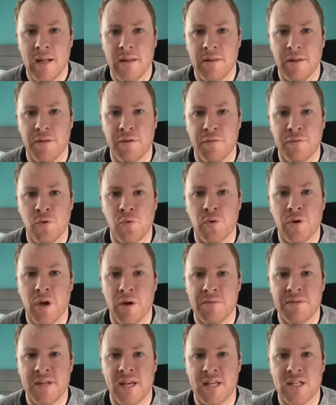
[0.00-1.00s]
that the full
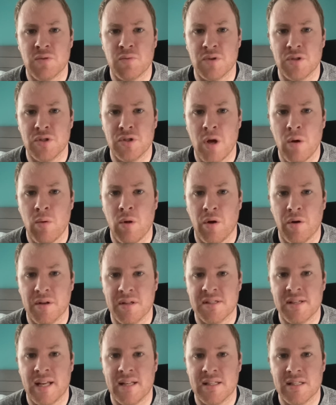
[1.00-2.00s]
code test was no
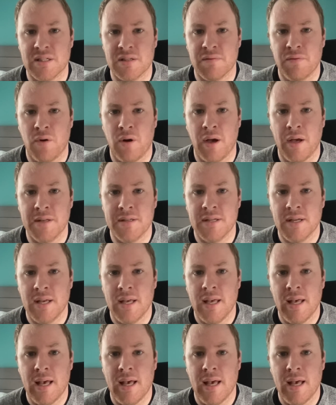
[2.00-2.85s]
longer satisfied